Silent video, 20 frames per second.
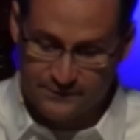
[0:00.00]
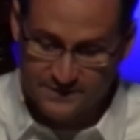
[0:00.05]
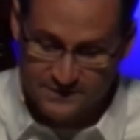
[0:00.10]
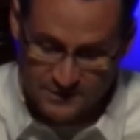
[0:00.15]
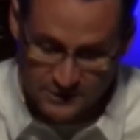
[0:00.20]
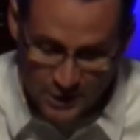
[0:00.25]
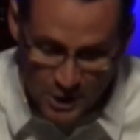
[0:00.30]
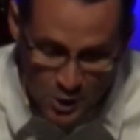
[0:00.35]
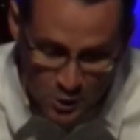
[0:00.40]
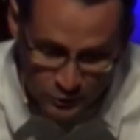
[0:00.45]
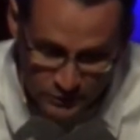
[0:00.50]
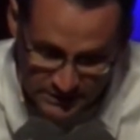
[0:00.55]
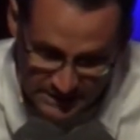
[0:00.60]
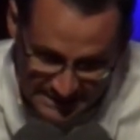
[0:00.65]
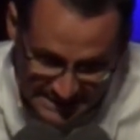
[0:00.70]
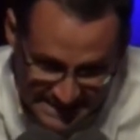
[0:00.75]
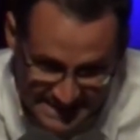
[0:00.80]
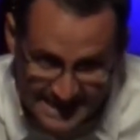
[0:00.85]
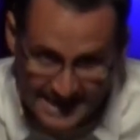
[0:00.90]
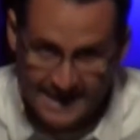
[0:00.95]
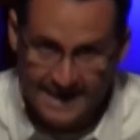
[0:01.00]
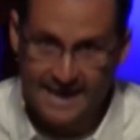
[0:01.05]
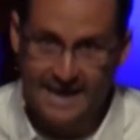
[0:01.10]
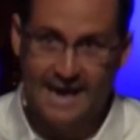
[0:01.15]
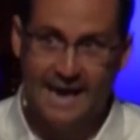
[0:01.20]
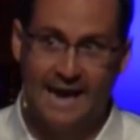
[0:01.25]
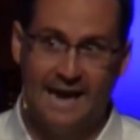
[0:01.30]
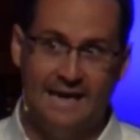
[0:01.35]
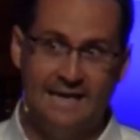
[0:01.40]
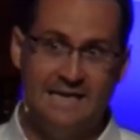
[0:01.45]
is lonely,
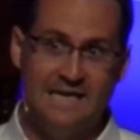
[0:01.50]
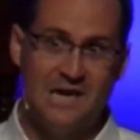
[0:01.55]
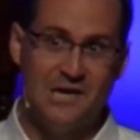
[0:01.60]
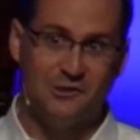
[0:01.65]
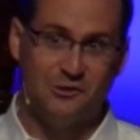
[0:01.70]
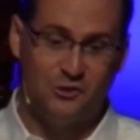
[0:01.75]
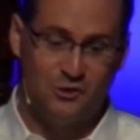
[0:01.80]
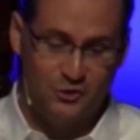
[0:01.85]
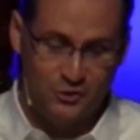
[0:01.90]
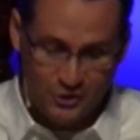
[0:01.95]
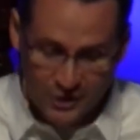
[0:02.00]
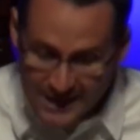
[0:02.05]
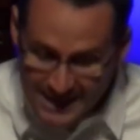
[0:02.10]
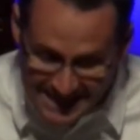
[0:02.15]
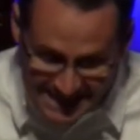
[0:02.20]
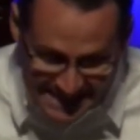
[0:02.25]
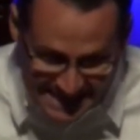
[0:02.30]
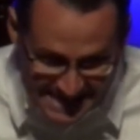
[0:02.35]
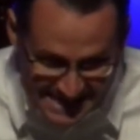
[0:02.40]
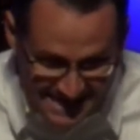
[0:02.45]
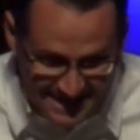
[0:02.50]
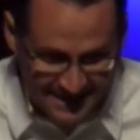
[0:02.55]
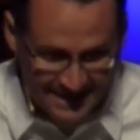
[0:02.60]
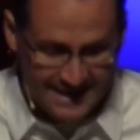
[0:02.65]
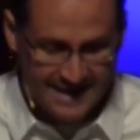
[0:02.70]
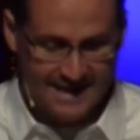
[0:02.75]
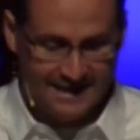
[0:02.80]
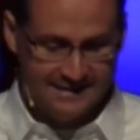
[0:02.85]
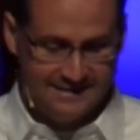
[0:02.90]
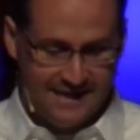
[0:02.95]
and yet she
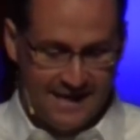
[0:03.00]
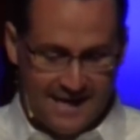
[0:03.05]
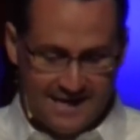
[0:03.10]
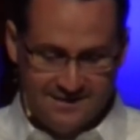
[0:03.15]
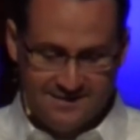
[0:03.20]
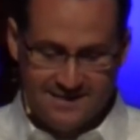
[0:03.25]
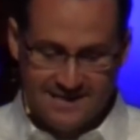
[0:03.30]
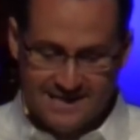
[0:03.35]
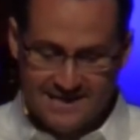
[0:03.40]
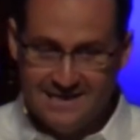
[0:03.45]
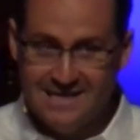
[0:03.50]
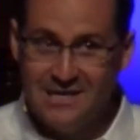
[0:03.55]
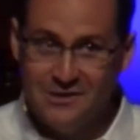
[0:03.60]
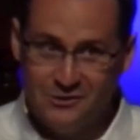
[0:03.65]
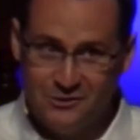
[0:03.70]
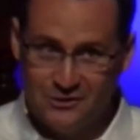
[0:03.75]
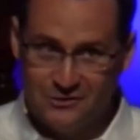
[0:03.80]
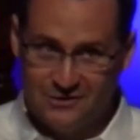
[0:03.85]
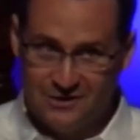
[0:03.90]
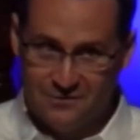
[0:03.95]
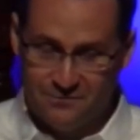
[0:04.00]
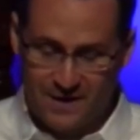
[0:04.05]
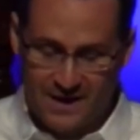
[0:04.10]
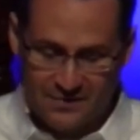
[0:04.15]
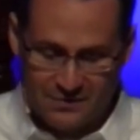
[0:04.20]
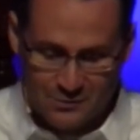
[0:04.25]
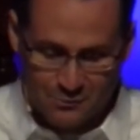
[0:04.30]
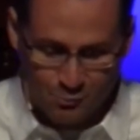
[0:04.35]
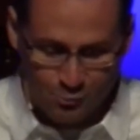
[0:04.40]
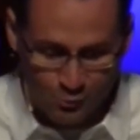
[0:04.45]
takes the initiative
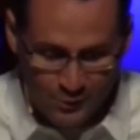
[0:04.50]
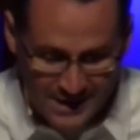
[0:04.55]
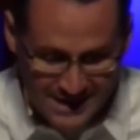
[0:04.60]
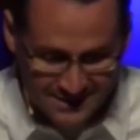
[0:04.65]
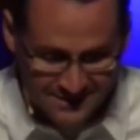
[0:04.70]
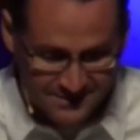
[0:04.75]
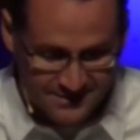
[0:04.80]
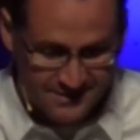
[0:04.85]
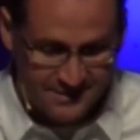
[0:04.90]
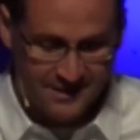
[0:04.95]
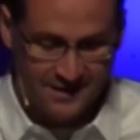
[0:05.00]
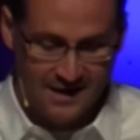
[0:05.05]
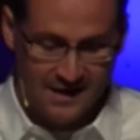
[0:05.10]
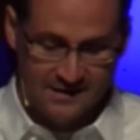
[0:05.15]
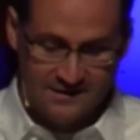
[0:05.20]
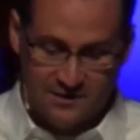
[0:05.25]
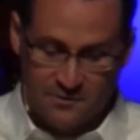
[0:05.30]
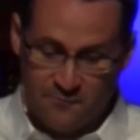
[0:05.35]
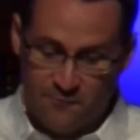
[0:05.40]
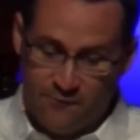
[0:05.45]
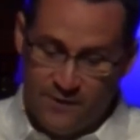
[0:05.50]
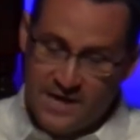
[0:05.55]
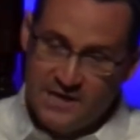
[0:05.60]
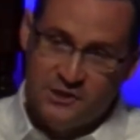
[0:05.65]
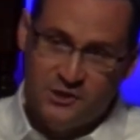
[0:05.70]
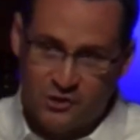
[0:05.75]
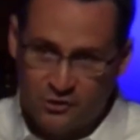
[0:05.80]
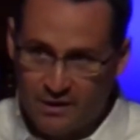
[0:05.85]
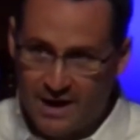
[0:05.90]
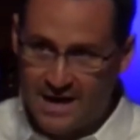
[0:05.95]
and the risk to
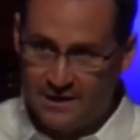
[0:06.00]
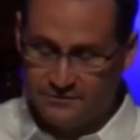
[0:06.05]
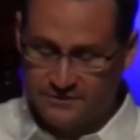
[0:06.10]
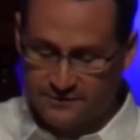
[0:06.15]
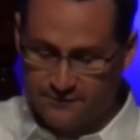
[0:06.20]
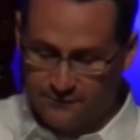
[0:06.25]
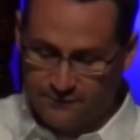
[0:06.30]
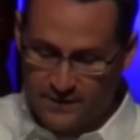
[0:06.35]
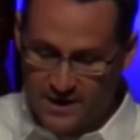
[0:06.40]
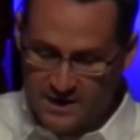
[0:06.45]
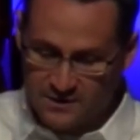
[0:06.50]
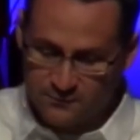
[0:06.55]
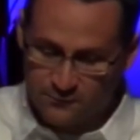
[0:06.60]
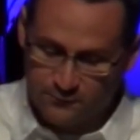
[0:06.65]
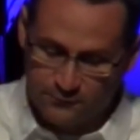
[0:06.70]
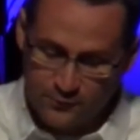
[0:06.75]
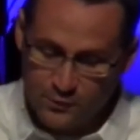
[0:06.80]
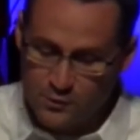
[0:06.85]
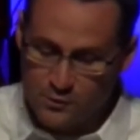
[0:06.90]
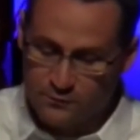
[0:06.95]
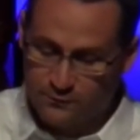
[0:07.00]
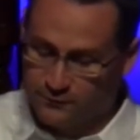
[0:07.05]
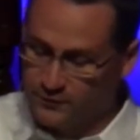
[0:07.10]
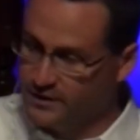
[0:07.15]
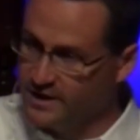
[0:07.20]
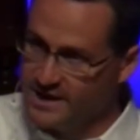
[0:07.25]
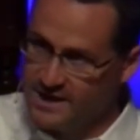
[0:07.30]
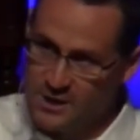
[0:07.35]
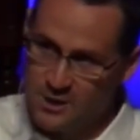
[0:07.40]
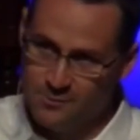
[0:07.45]
venture out to find food for
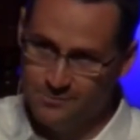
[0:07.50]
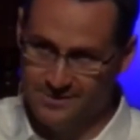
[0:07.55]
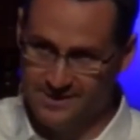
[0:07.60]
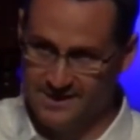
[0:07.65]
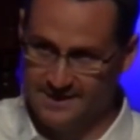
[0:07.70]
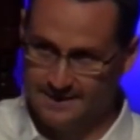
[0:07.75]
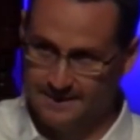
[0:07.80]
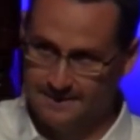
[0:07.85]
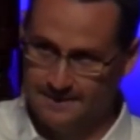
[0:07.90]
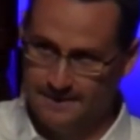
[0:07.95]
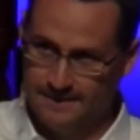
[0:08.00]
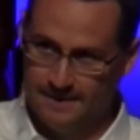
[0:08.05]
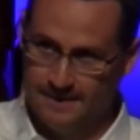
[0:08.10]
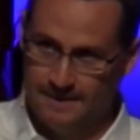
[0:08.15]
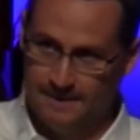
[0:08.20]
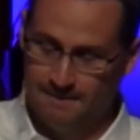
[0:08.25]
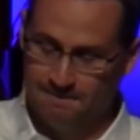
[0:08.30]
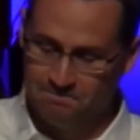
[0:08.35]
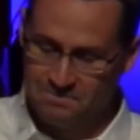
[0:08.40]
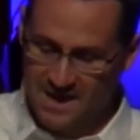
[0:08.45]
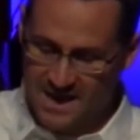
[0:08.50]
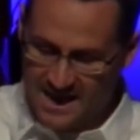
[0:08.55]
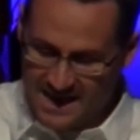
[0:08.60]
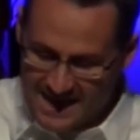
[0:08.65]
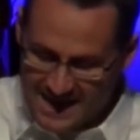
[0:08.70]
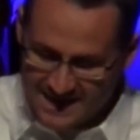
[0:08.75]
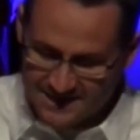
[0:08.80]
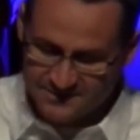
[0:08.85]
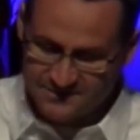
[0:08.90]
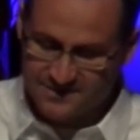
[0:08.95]
Naomi.
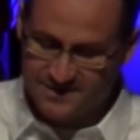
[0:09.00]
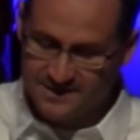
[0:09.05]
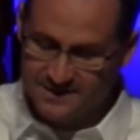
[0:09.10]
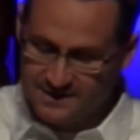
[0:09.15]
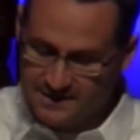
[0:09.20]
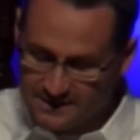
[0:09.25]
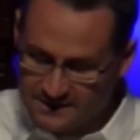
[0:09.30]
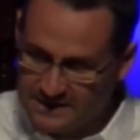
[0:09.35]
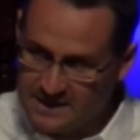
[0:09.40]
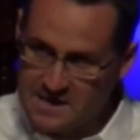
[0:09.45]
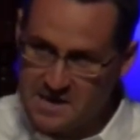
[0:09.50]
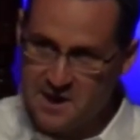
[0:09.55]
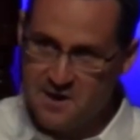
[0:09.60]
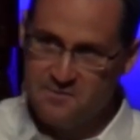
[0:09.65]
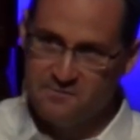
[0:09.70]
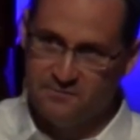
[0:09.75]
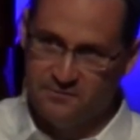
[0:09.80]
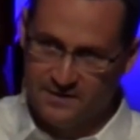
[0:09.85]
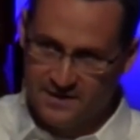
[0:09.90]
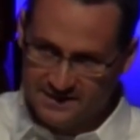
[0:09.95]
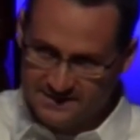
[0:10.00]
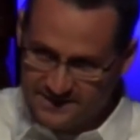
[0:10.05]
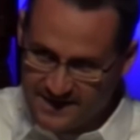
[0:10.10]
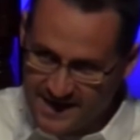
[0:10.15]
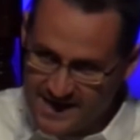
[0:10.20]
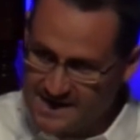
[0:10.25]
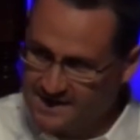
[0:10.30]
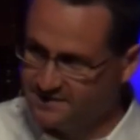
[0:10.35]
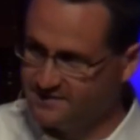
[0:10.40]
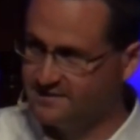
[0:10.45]
Hesed love
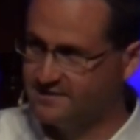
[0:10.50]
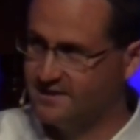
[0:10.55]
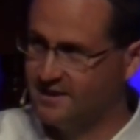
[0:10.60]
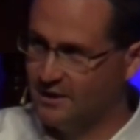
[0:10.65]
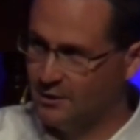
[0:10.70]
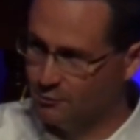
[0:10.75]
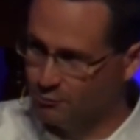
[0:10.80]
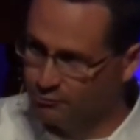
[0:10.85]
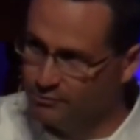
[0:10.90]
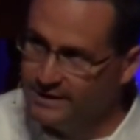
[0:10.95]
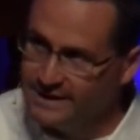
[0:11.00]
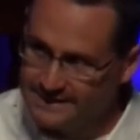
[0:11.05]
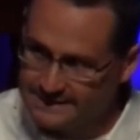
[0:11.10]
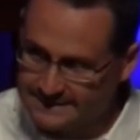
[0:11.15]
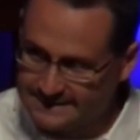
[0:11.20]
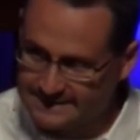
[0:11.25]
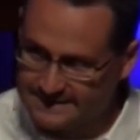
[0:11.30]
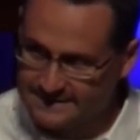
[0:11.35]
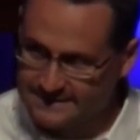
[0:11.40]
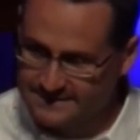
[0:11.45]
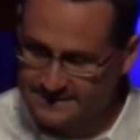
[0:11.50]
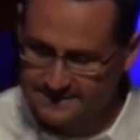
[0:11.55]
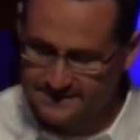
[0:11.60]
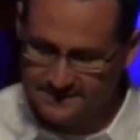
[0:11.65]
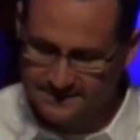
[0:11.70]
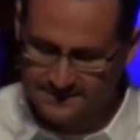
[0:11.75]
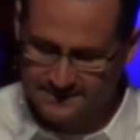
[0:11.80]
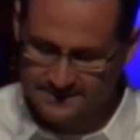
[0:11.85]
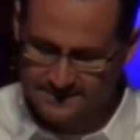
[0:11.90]
takes risks.